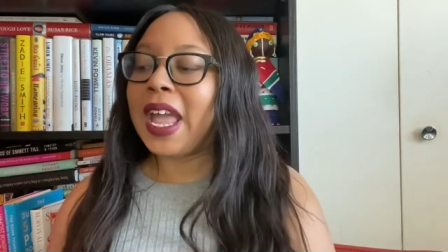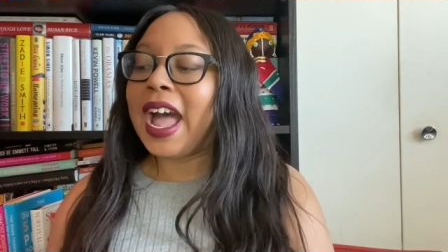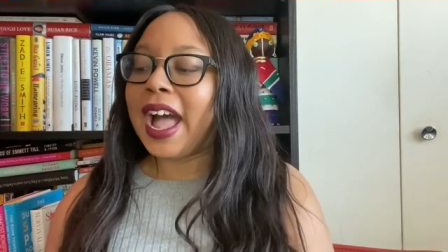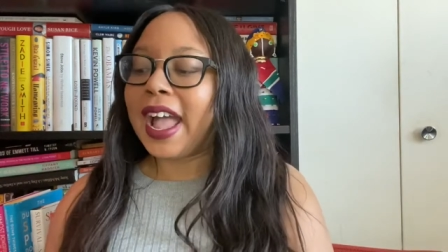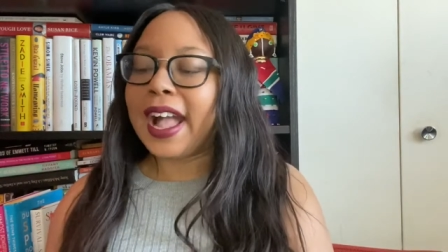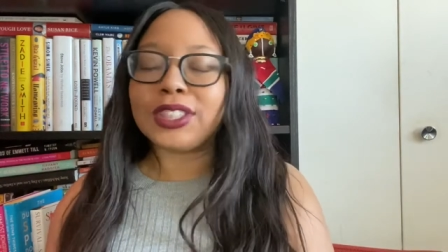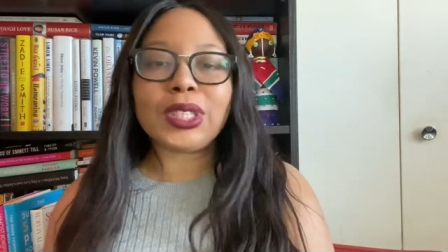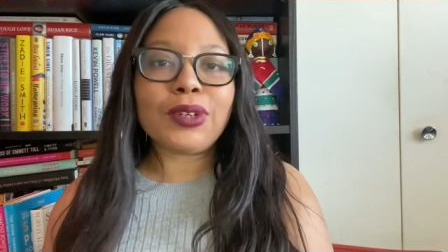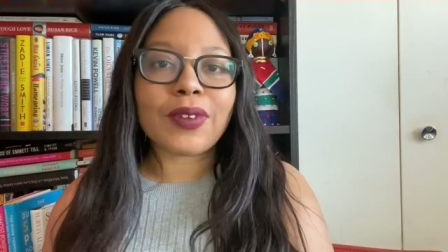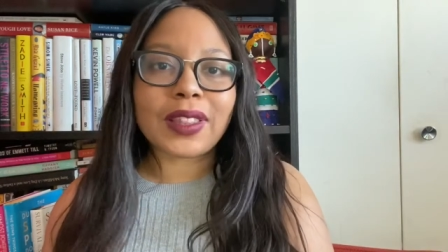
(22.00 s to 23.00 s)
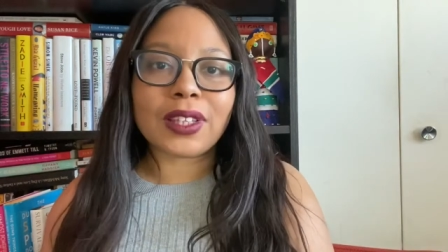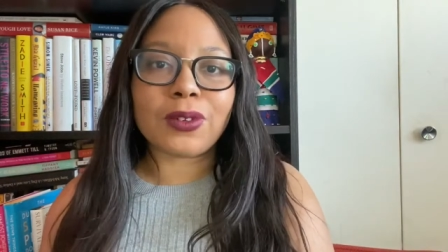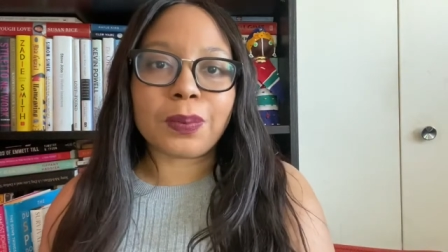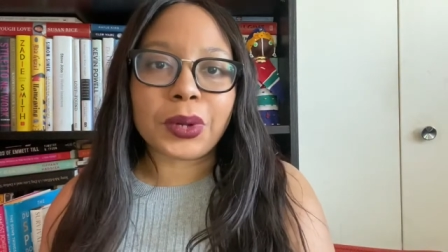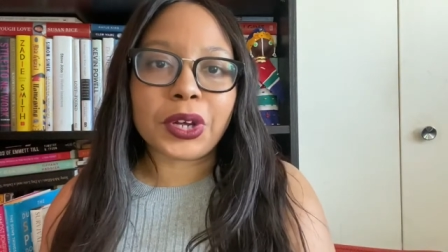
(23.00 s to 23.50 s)
I actually read this
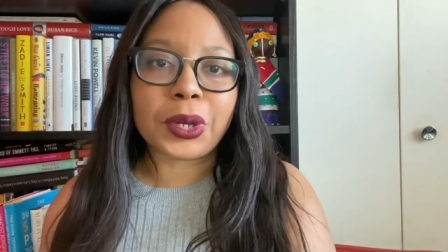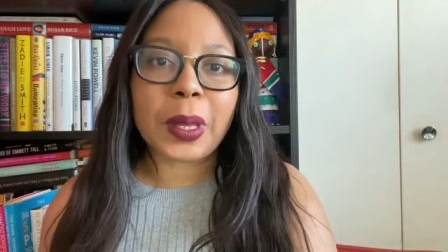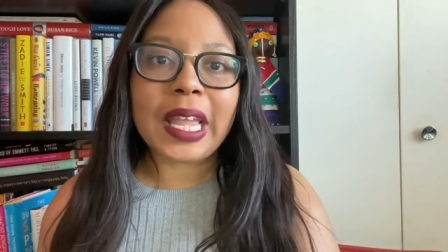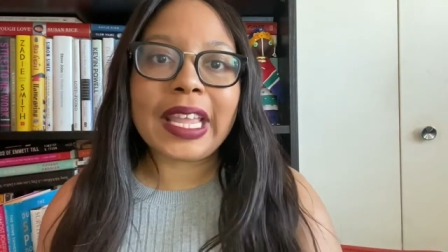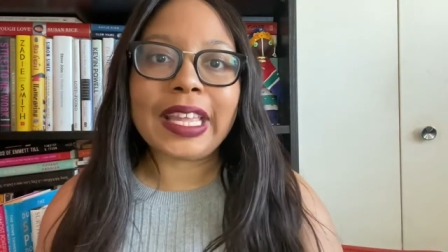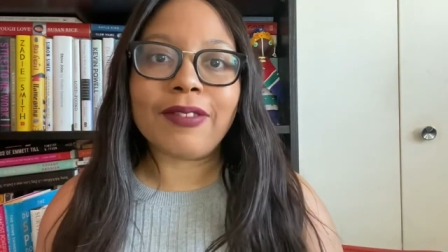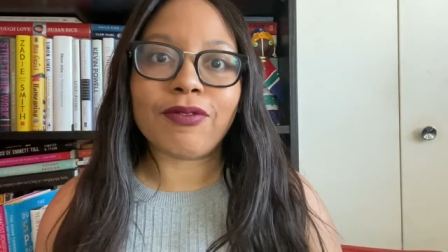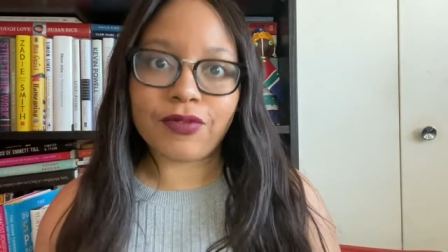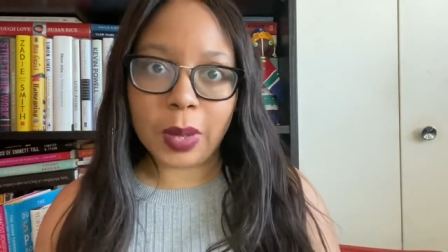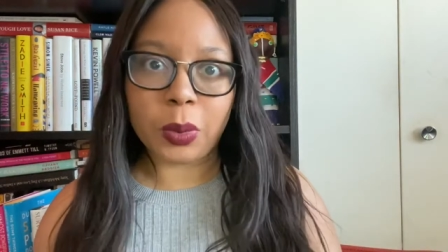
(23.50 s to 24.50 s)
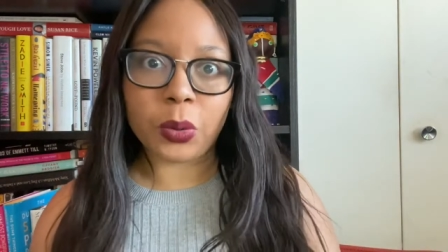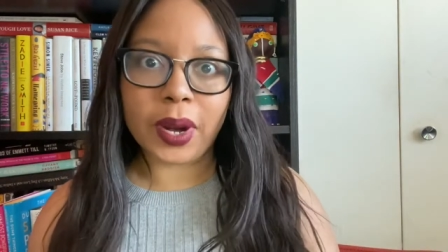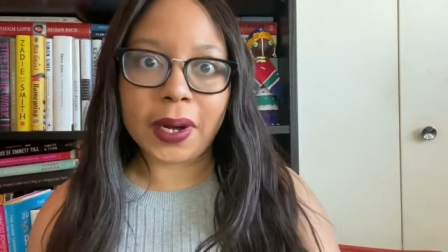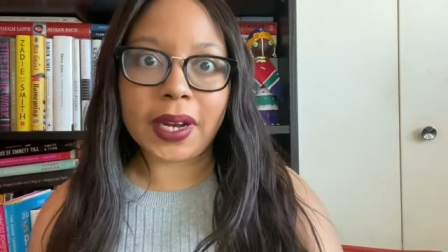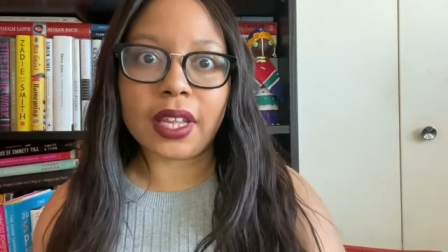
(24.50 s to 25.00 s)
book in
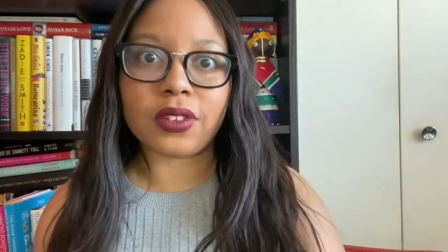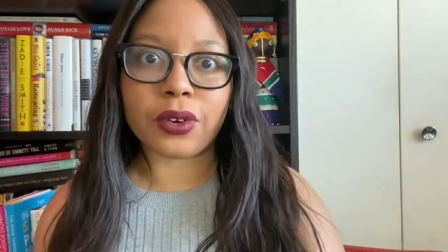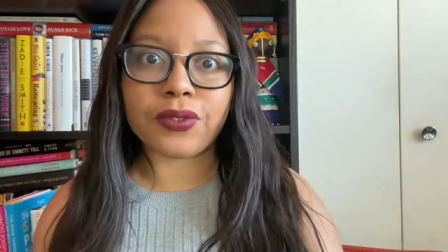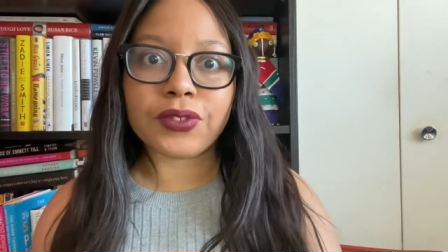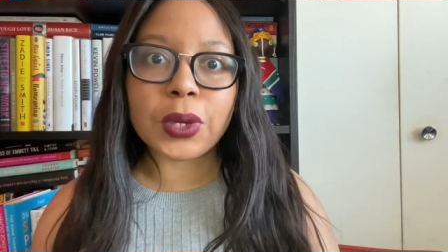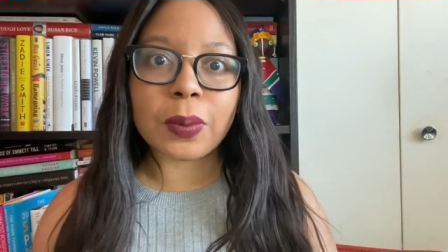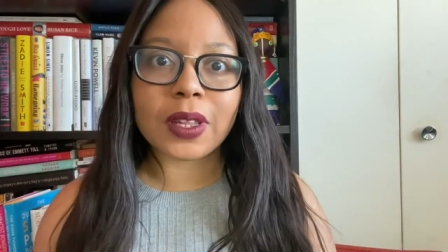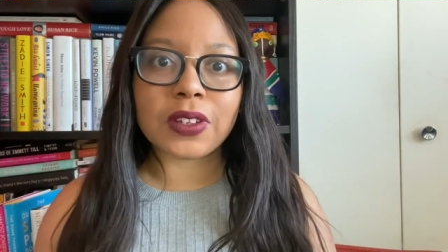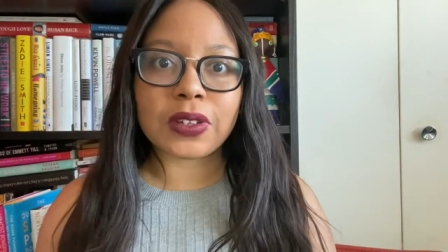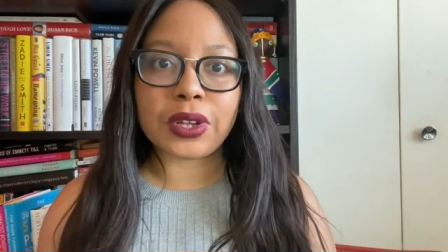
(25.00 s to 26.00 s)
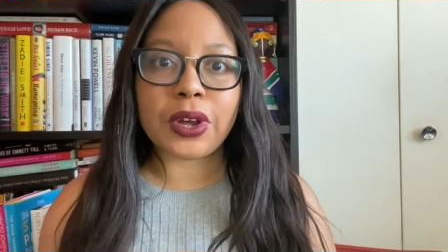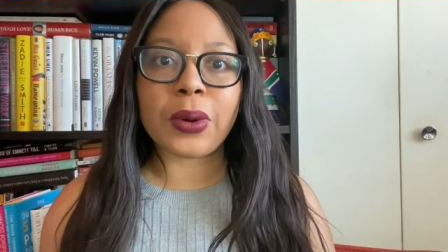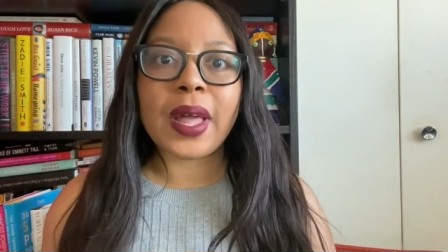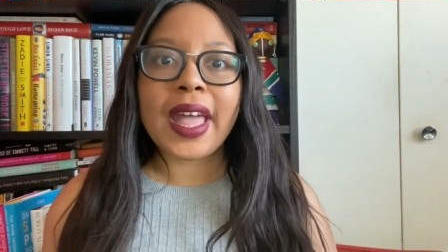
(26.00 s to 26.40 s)
February, so a few months ago,